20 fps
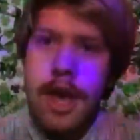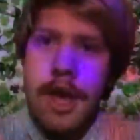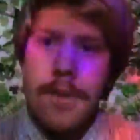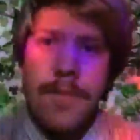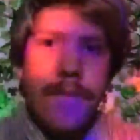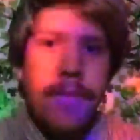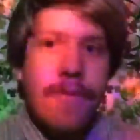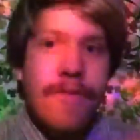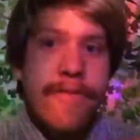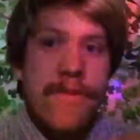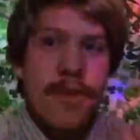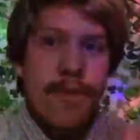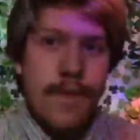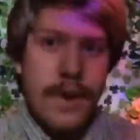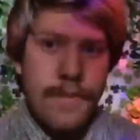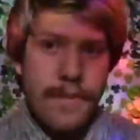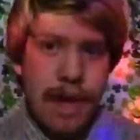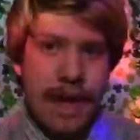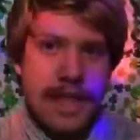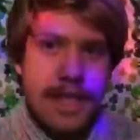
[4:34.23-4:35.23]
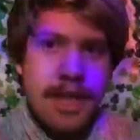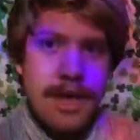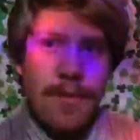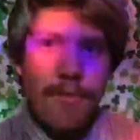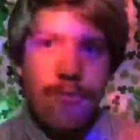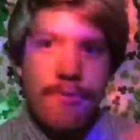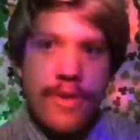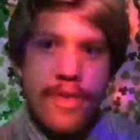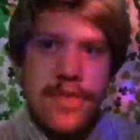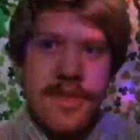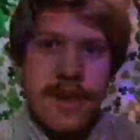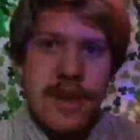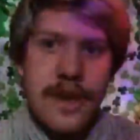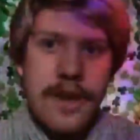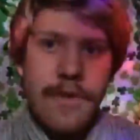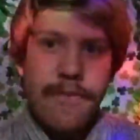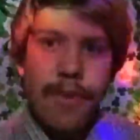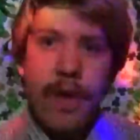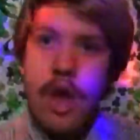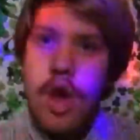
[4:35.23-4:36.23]
I'll be filling my bathtub with
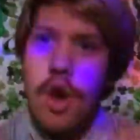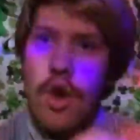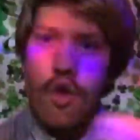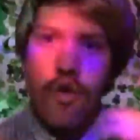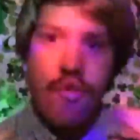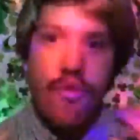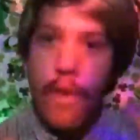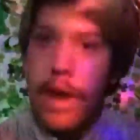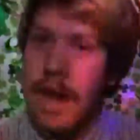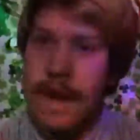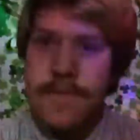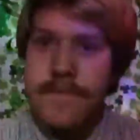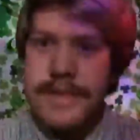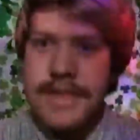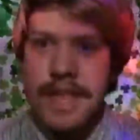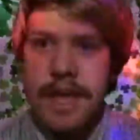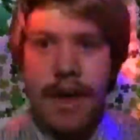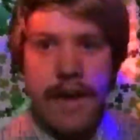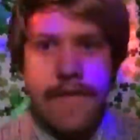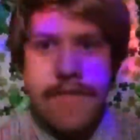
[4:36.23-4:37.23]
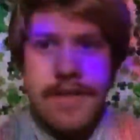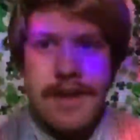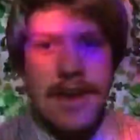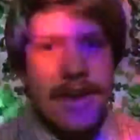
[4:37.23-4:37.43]
random stuff,